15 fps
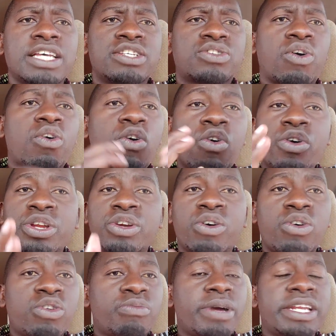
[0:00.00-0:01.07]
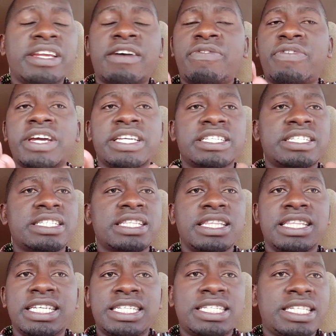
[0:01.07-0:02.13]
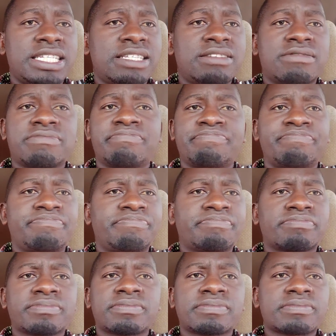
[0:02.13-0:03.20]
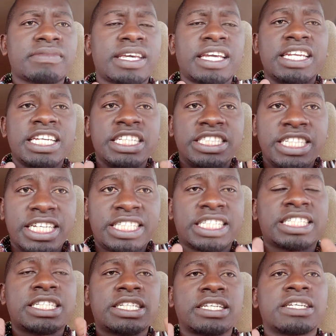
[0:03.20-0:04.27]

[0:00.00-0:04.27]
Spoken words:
So all in all, my dear friends, this is energetic